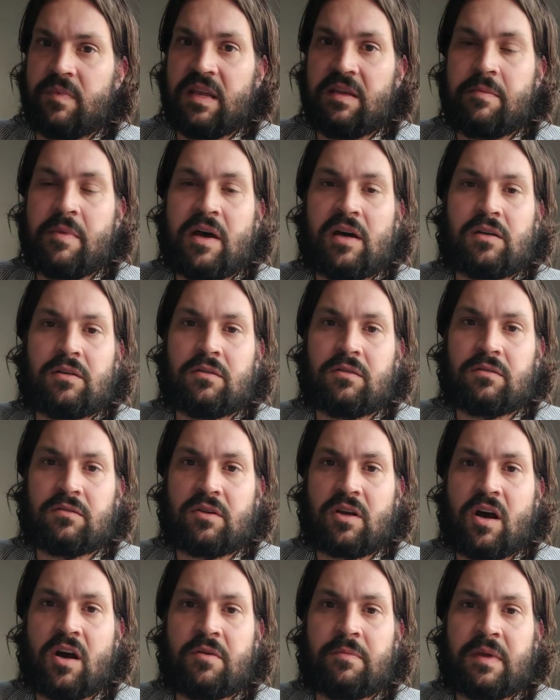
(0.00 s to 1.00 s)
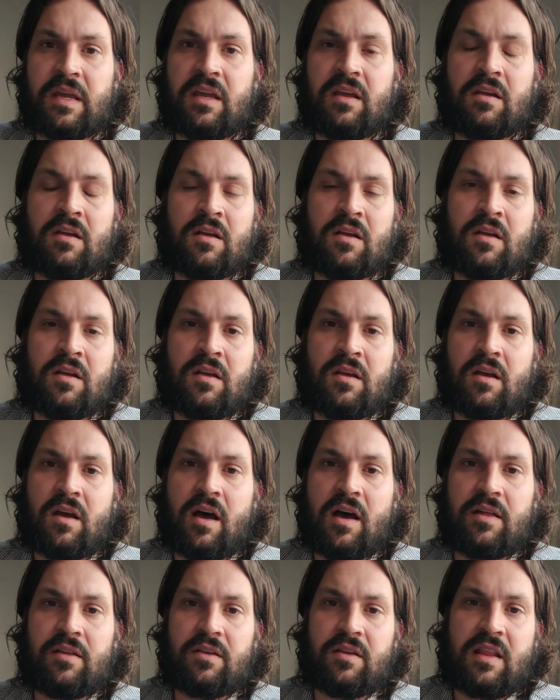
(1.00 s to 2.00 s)
email, call me.
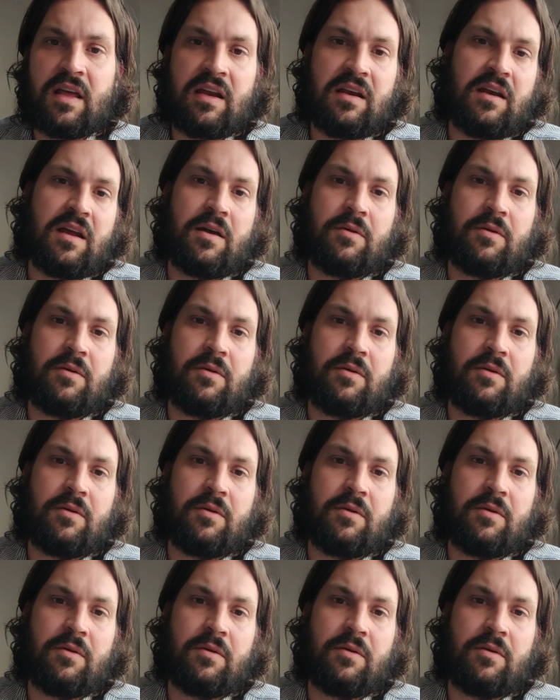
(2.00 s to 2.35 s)
Other than that,